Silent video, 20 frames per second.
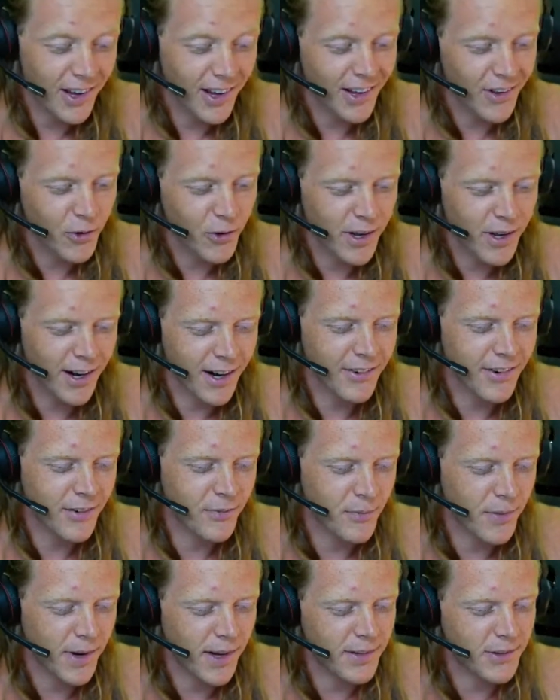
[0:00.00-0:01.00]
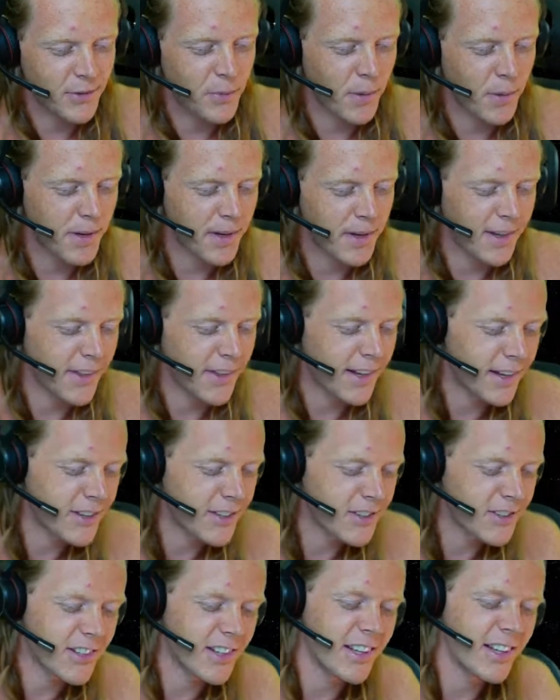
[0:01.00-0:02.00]
Whatever. Mine's probably not that
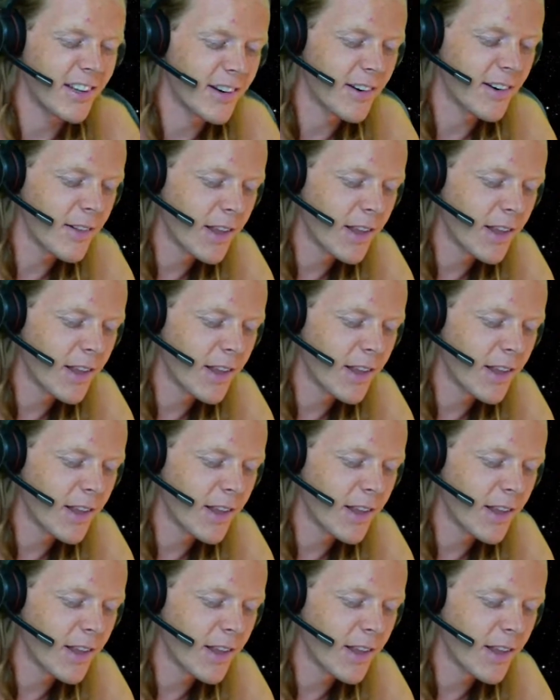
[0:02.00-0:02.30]
interesting either.